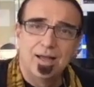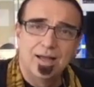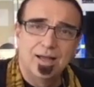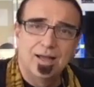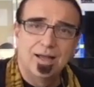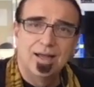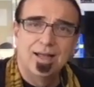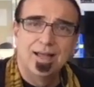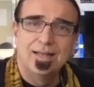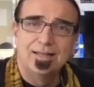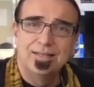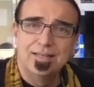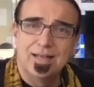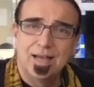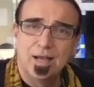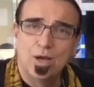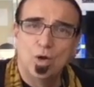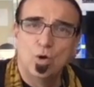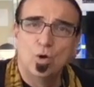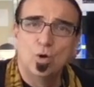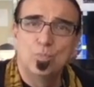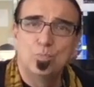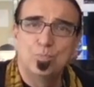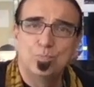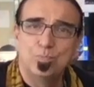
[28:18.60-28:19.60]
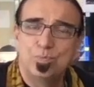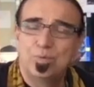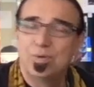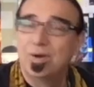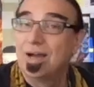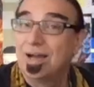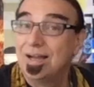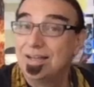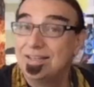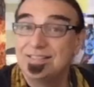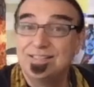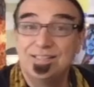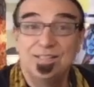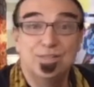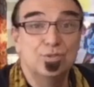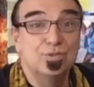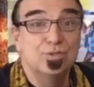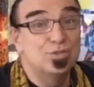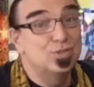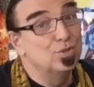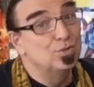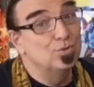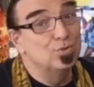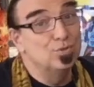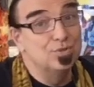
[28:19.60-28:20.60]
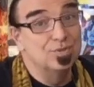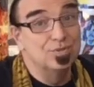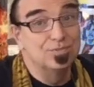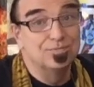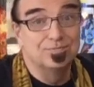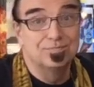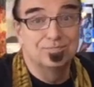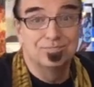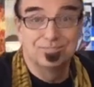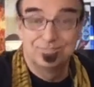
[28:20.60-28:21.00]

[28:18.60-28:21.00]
and I hope I see you soon.